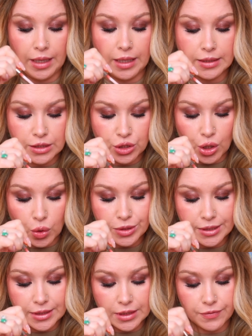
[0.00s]
It's so
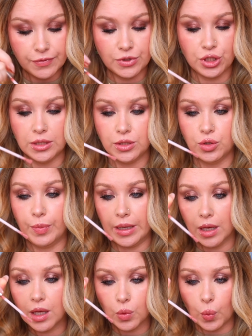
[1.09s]
stiff just to
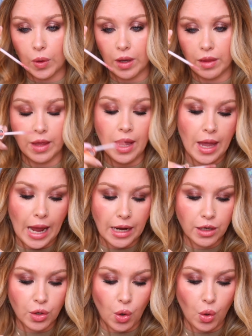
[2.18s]
begin with,
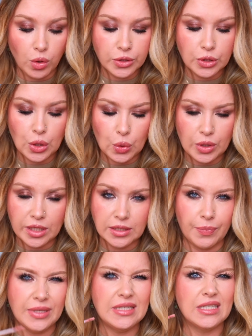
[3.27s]
and it also is a
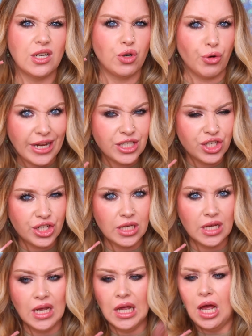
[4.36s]
bit
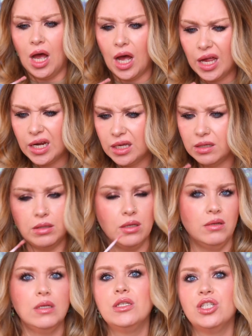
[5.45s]
scratchy.
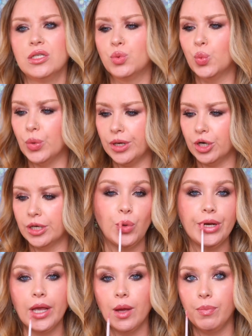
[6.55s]
It's just weird.
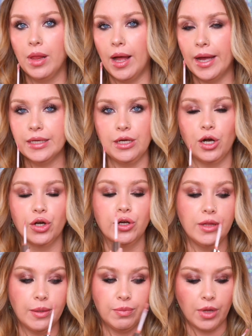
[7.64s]
When I apply a darker
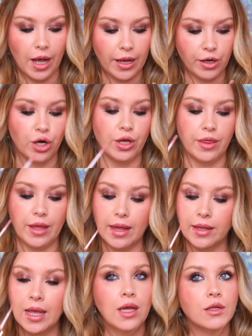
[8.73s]
lip liner,
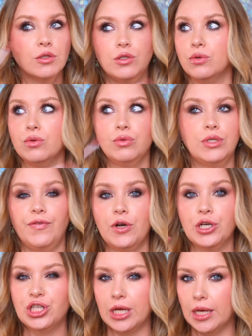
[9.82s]
then do
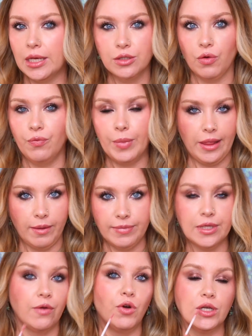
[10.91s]
different shades of my
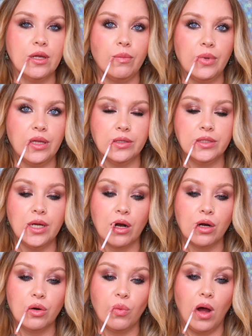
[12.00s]
lipstick, for example, a
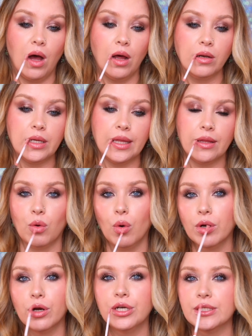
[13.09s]
darker one in the
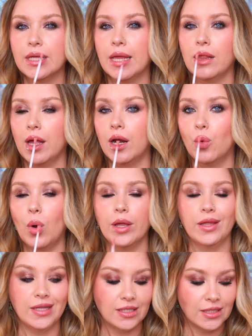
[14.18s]
corners and a lighter one
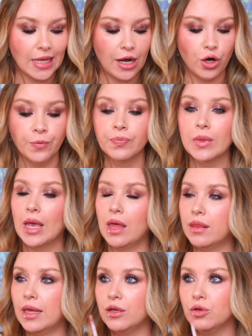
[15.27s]
in the center,
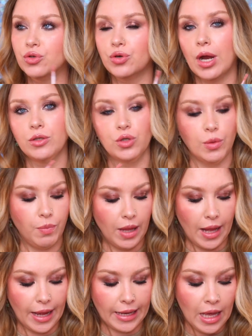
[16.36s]
and then you try to
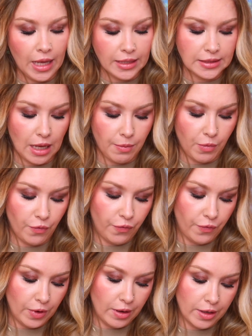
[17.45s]
apply some
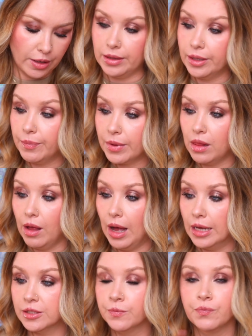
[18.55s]
of the lip
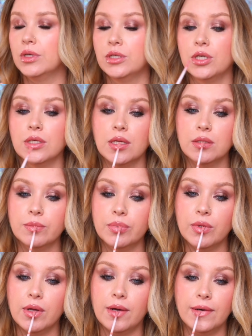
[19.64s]
gloss, it just doesn't
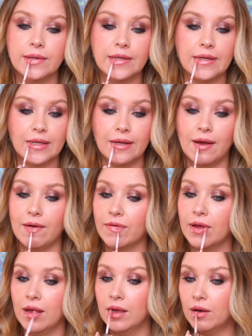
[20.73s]
pull out enough
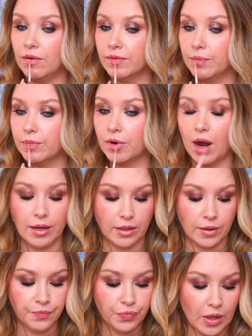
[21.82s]
of the
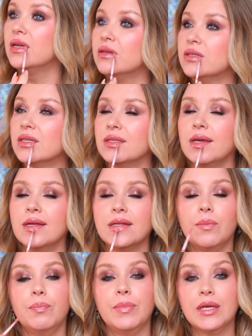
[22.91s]
product, and you just end
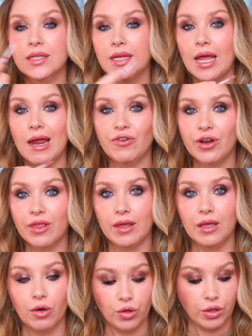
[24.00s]
up mixing
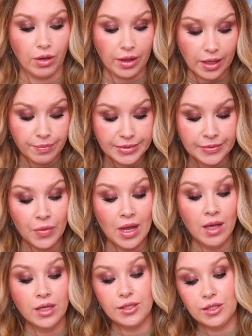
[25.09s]
everything on your lips.
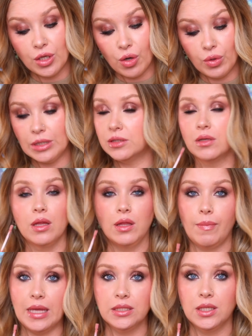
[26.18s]
So it's not the
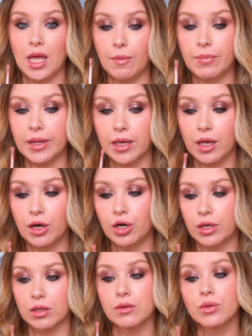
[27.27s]
best applicator.
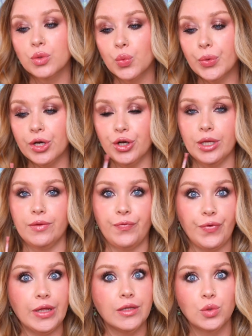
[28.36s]
It looks weird, it
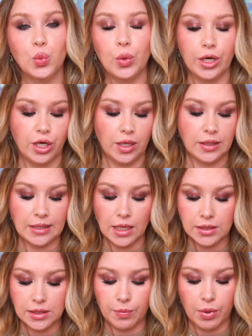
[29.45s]
feels weird, it
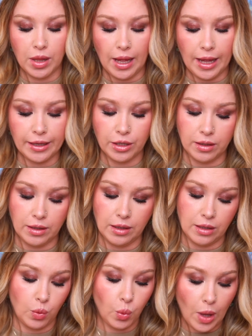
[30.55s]
doesn't apply
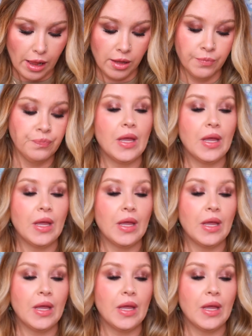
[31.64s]
well.